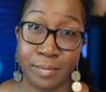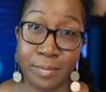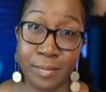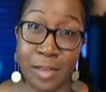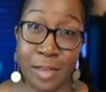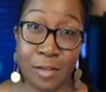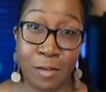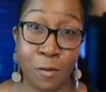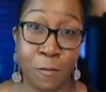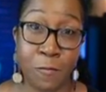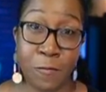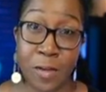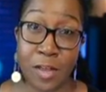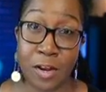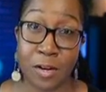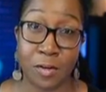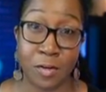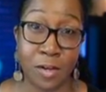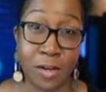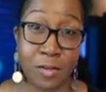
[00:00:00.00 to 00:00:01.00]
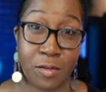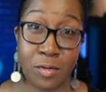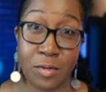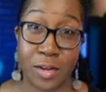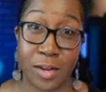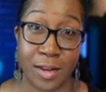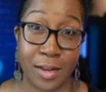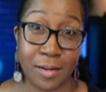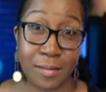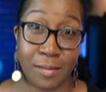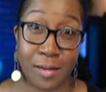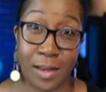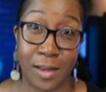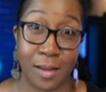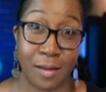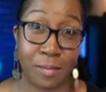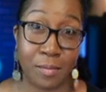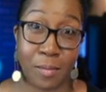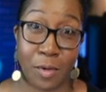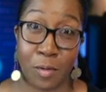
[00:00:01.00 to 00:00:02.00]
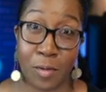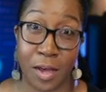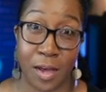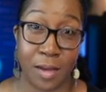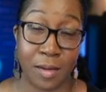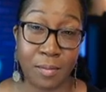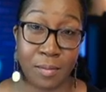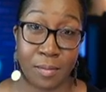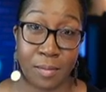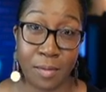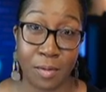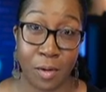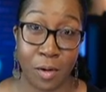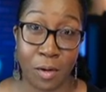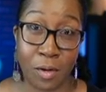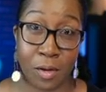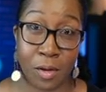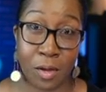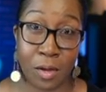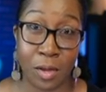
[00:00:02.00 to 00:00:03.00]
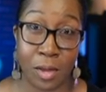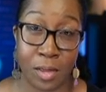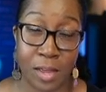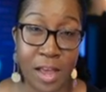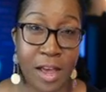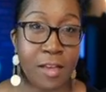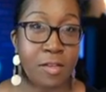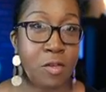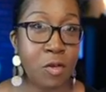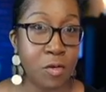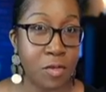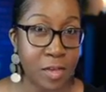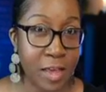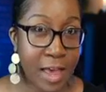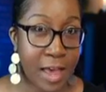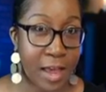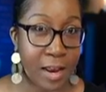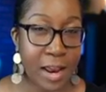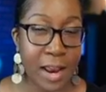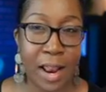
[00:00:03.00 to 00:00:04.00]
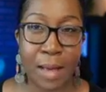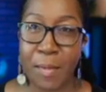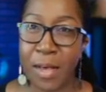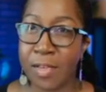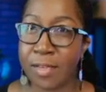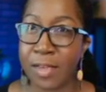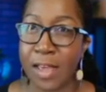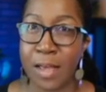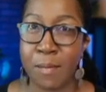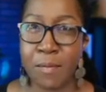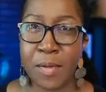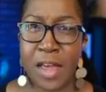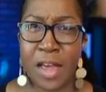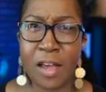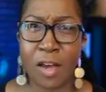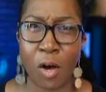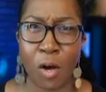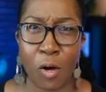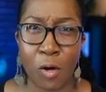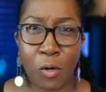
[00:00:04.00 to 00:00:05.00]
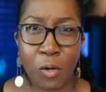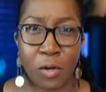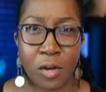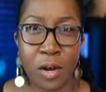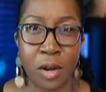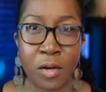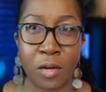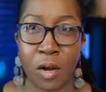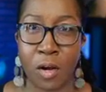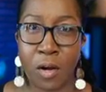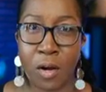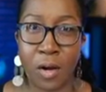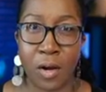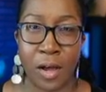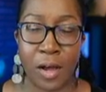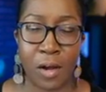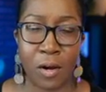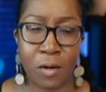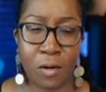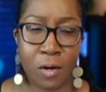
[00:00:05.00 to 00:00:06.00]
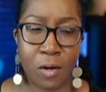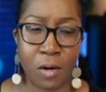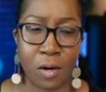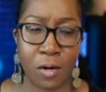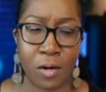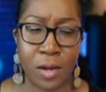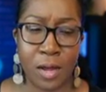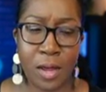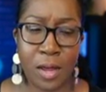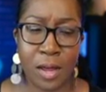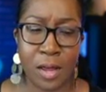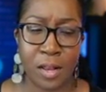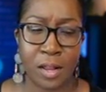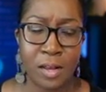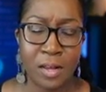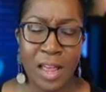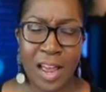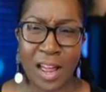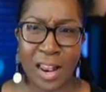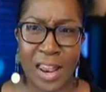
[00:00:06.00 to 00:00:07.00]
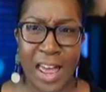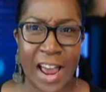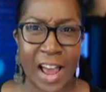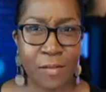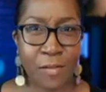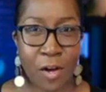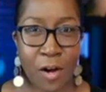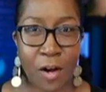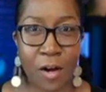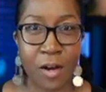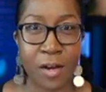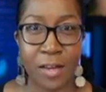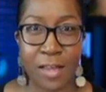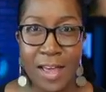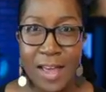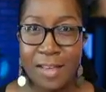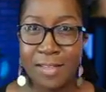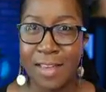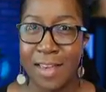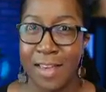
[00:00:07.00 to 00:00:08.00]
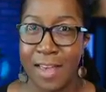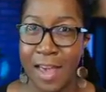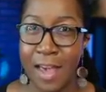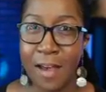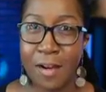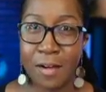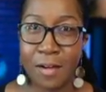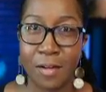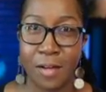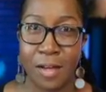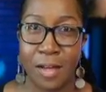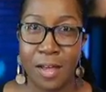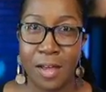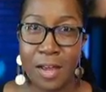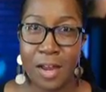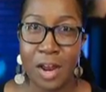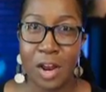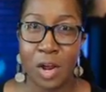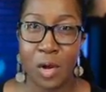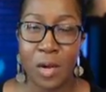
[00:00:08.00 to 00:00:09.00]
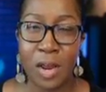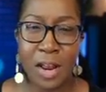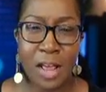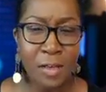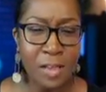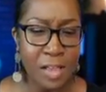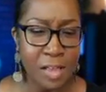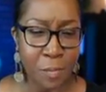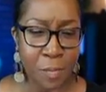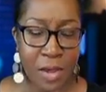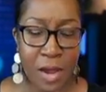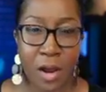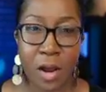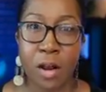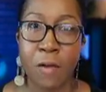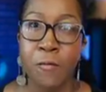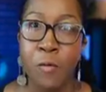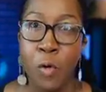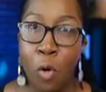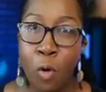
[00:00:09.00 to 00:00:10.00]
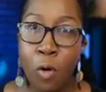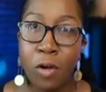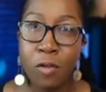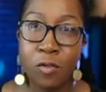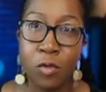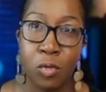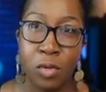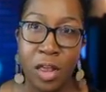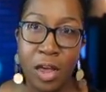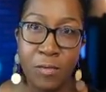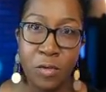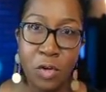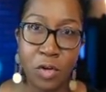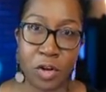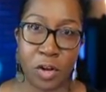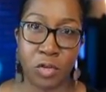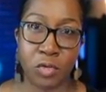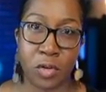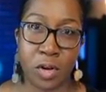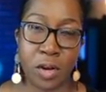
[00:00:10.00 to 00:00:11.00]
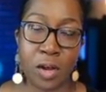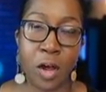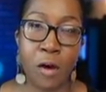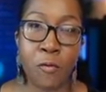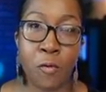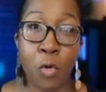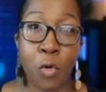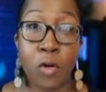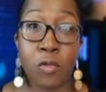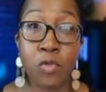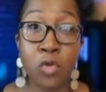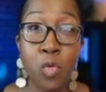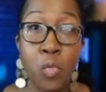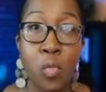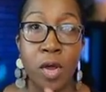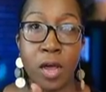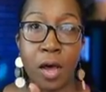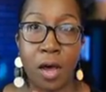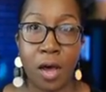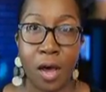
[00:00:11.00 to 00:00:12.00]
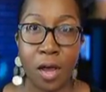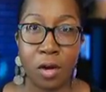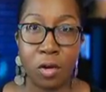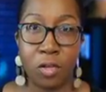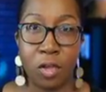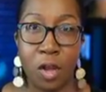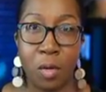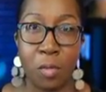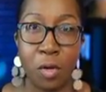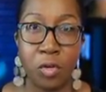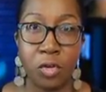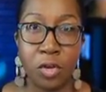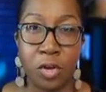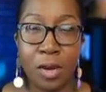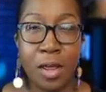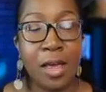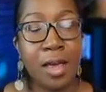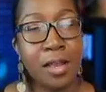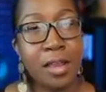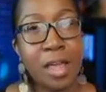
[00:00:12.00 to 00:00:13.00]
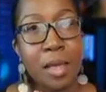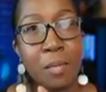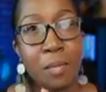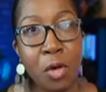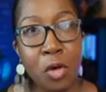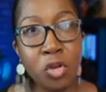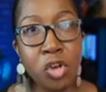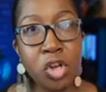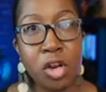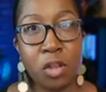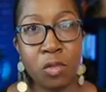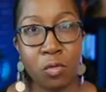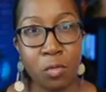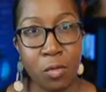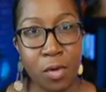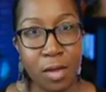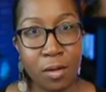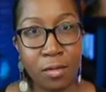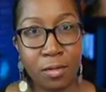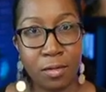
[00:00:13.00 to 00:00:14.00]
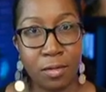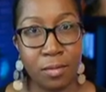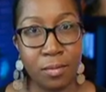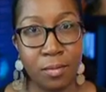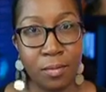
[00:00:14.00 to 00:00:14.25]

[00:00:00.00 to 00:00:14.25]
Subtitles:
Is you finished or is you done? Like, okay. Yes, you're sad. And I'm not saying being cold or like lack of heart. Yes, I care. You know, and as a parent, of course, you love your children. Of course, you want to honor their emotion. The emotion is real.